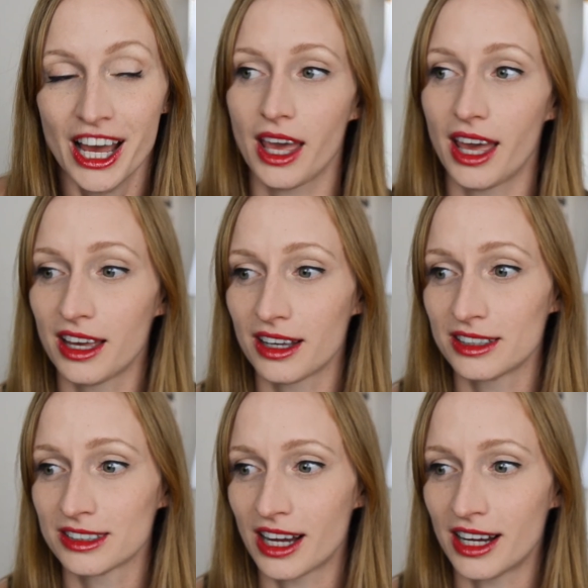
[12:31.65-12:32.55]

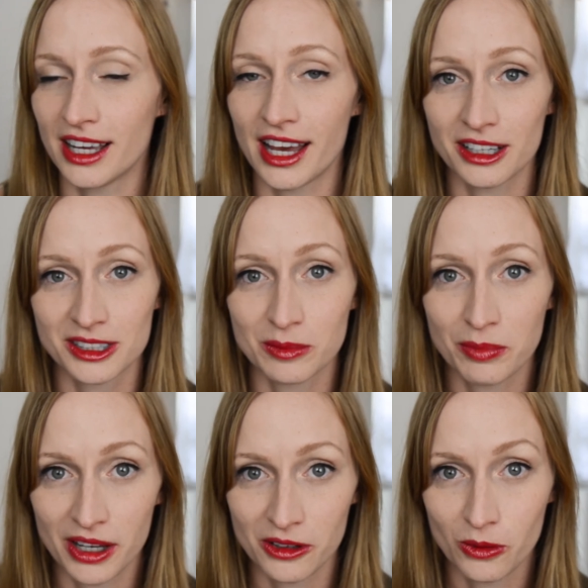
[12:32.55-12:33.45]
And I added some
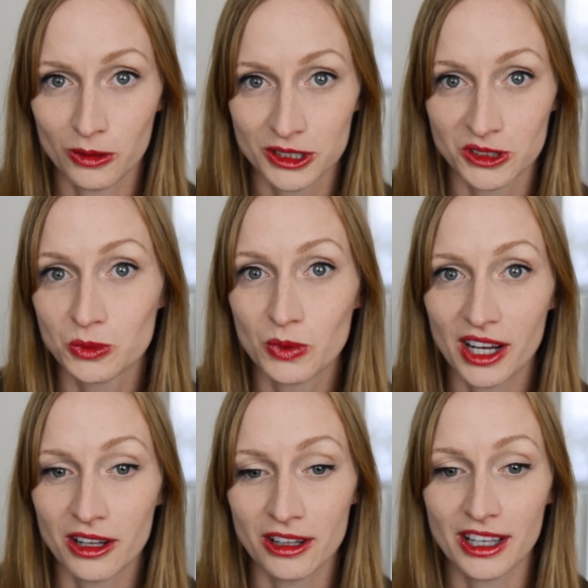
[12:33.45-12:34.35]
buttonholes as
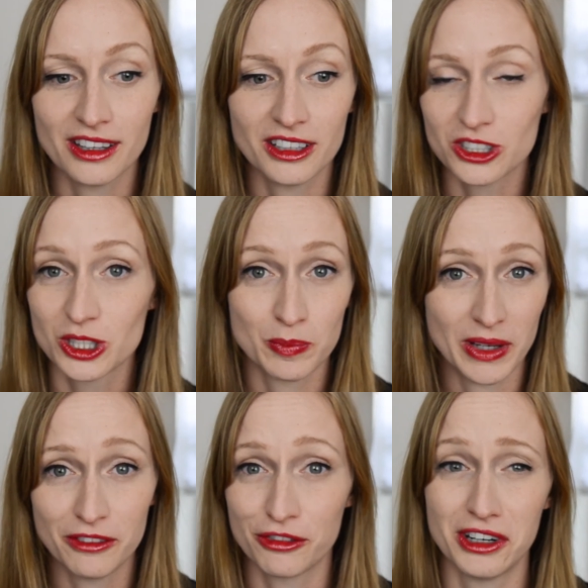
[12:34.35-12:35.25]
well, and then just
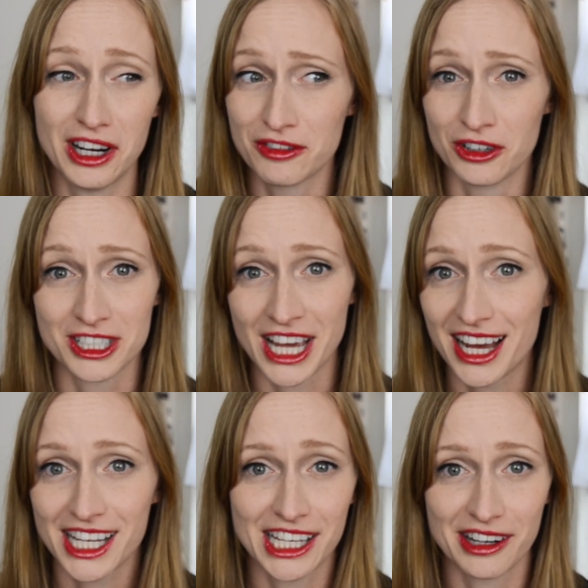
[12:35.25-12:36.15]
spent forever
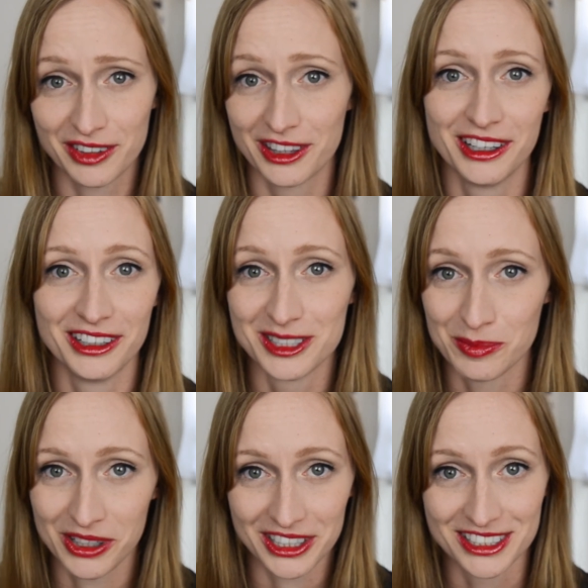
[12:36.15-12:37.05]
tacking everything into
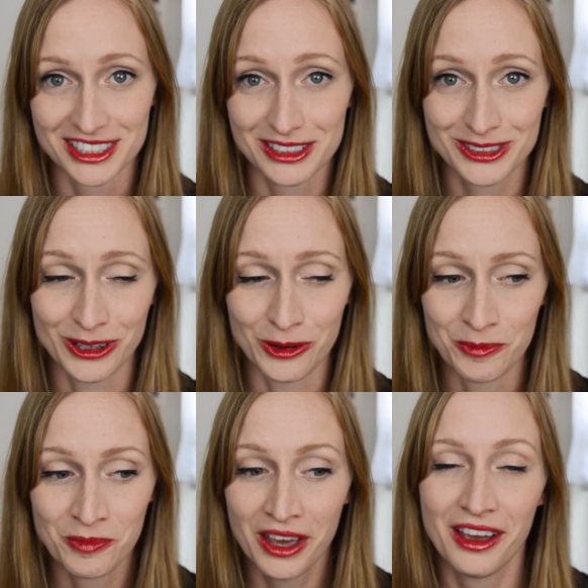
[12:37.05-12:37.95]
place. So
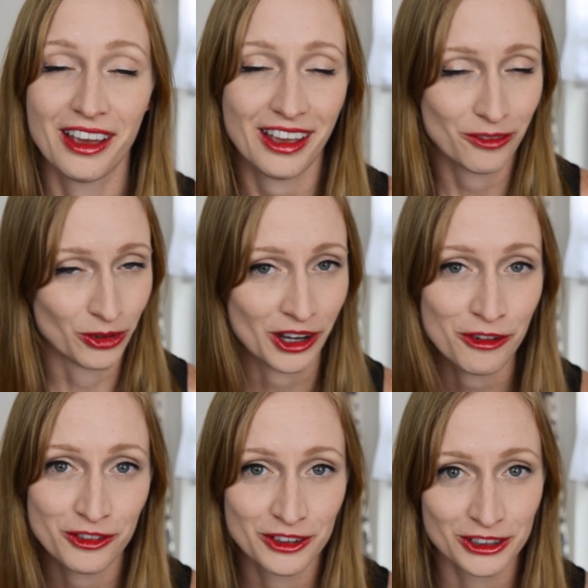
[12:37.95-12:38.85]
without
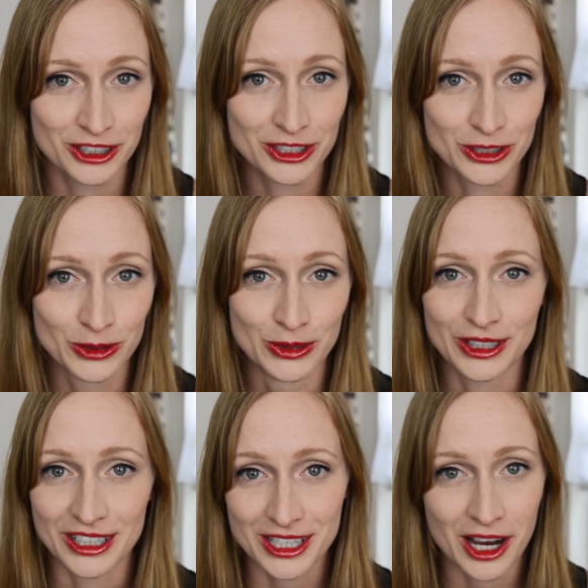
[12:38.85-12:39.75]
further ado,
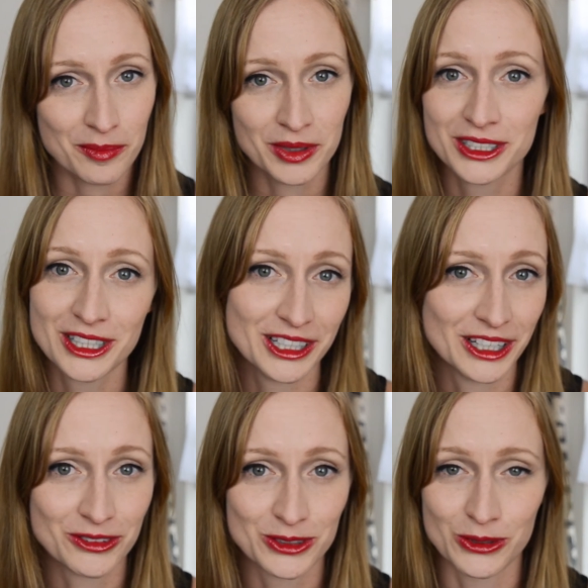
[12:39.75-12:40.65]
let's hop into the end
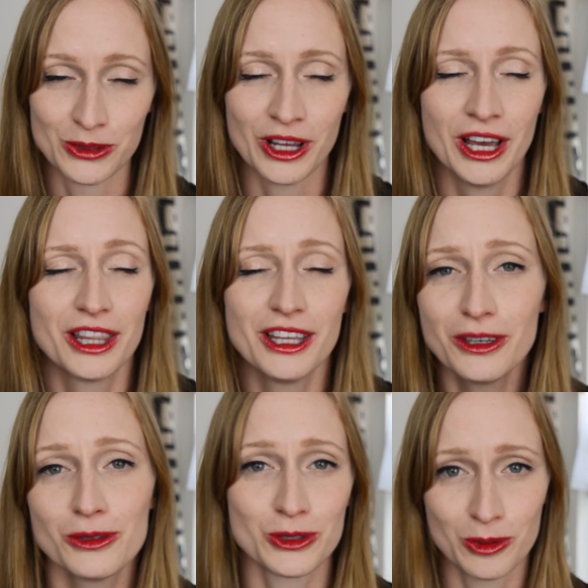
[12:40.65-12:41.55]
result. Thank you
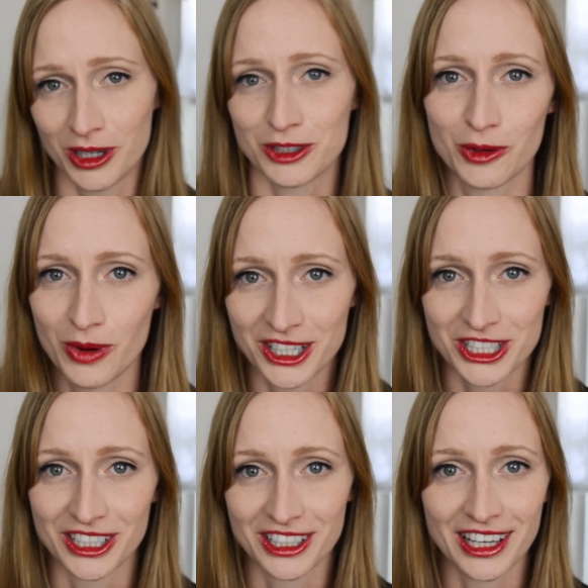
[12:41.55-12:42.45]
so much for
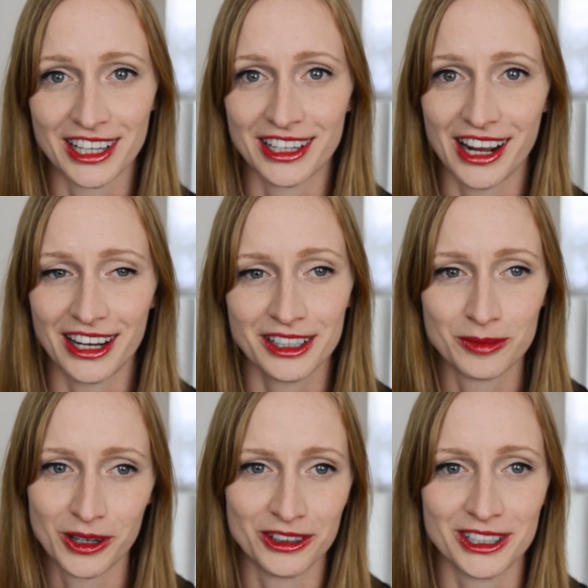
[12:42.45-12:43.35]
watching again. I am
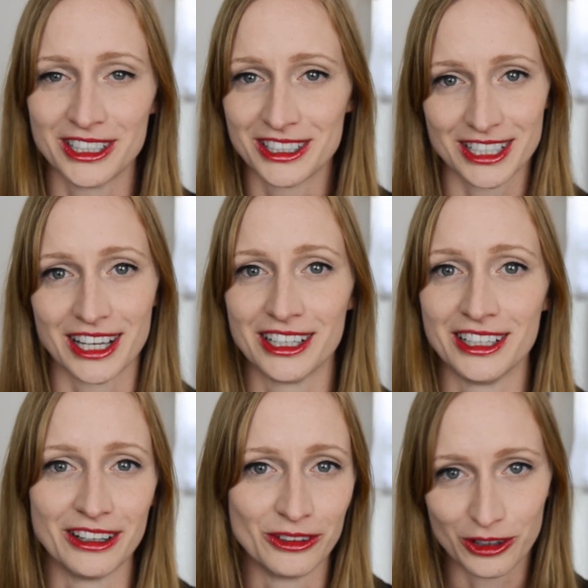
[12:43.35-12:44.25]
already excited
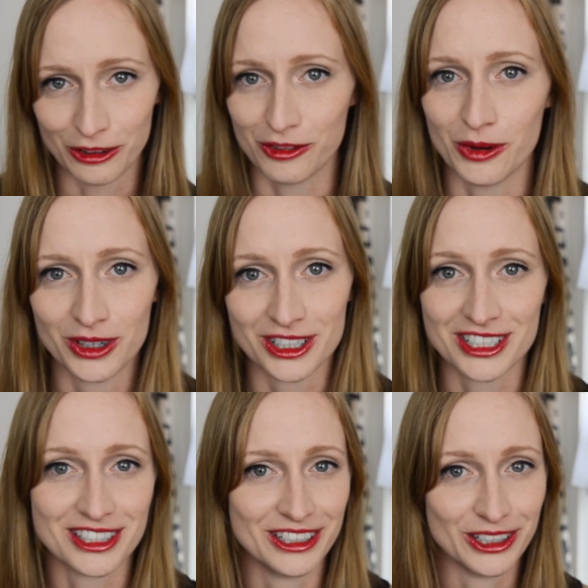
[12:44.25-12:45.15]
and looking forward to
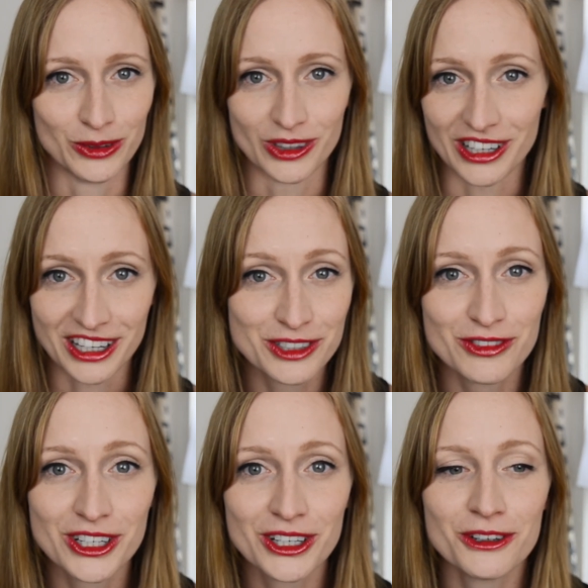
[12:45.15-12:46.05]
seeing you in the next
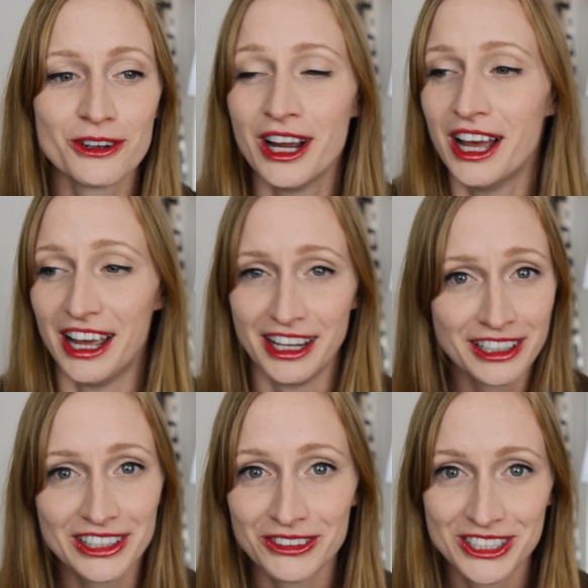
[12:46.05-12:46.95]
video, hanging
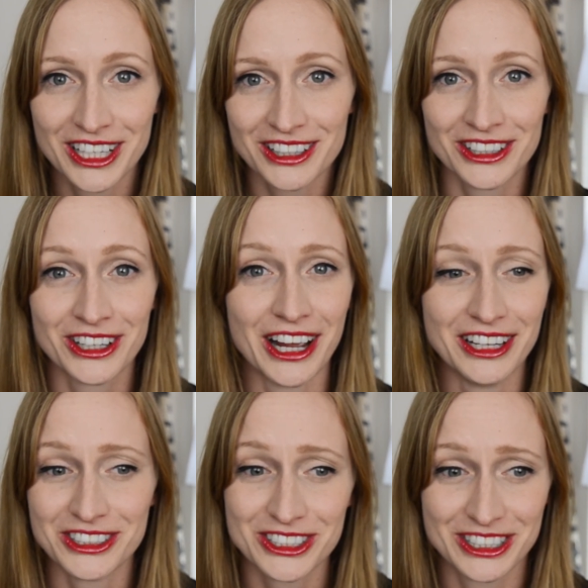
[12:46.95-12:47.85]
out together, and
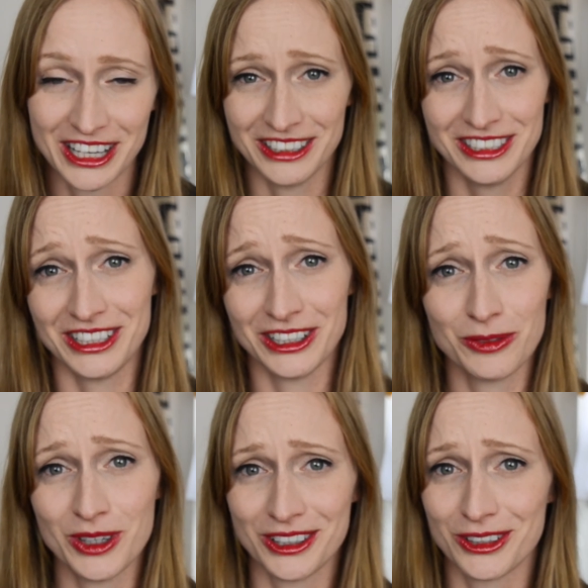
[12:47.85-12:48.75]
just getting to hear
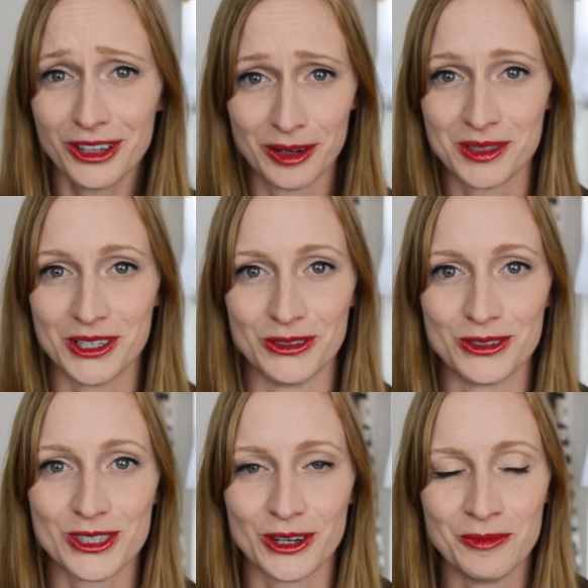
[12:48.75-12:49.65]
what you're up to.
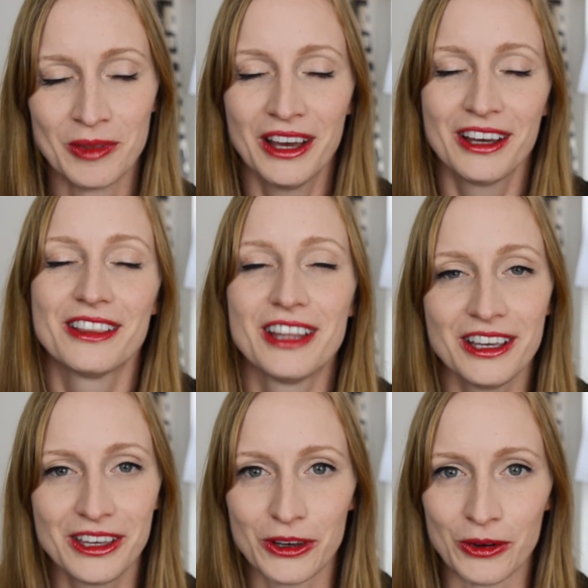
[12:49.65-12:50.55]
So
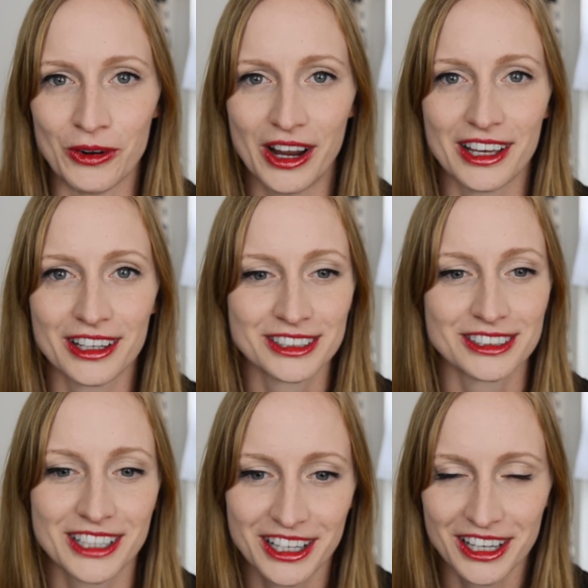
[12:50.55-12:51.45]
thank you, and
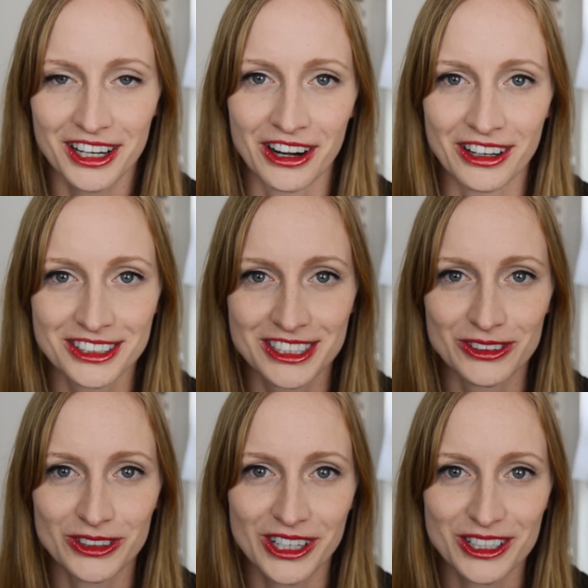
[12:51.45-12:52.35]
take care. I'll see you in
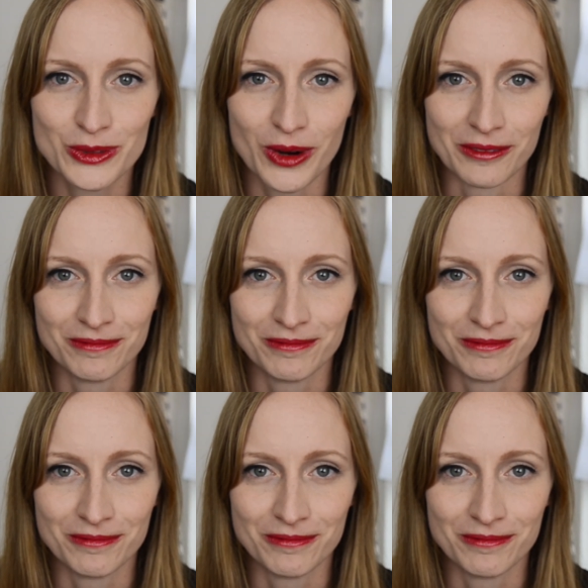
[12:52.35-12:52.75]
the next one.